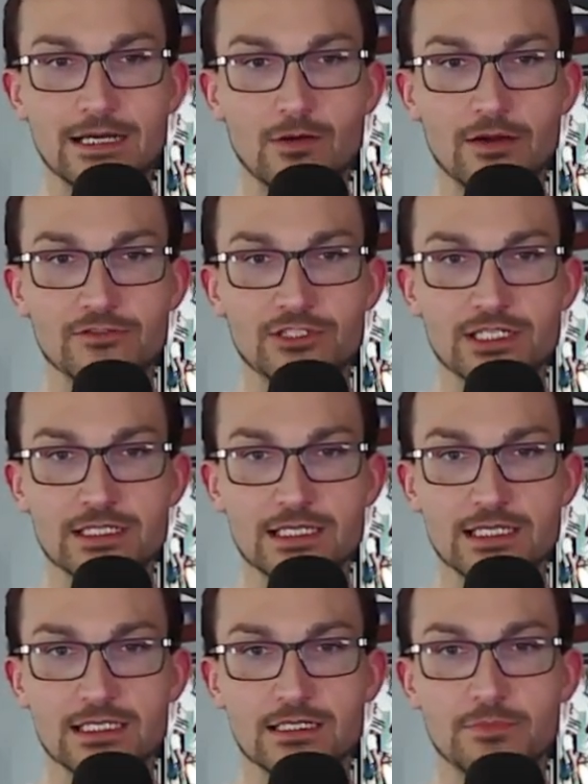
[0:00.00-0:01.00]
However, she
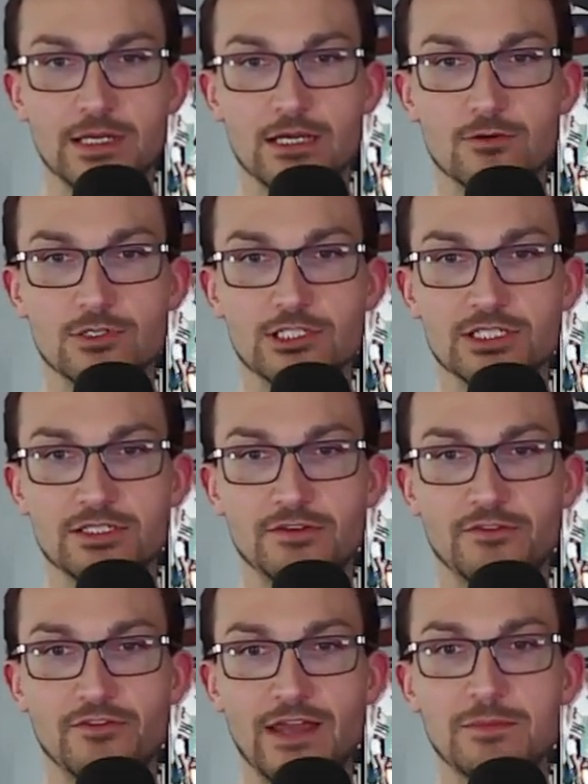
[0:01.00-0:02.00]
insisted the pair were
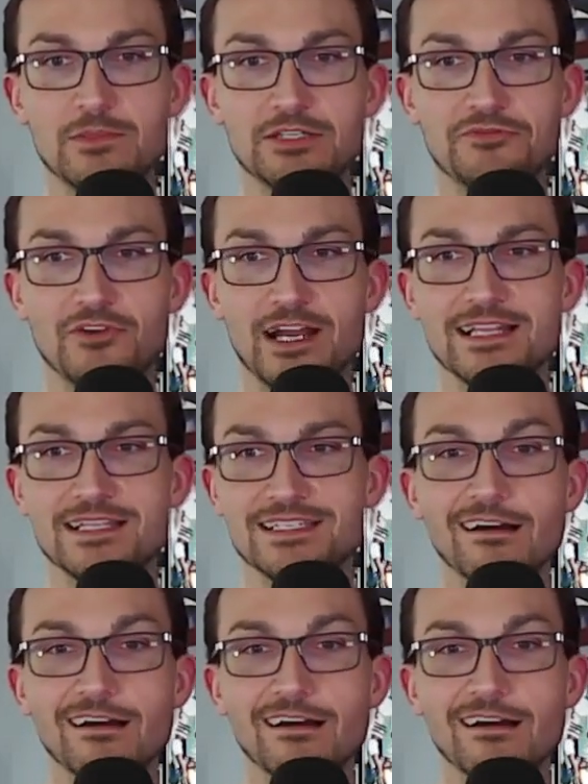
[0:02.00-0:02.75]
just family friends.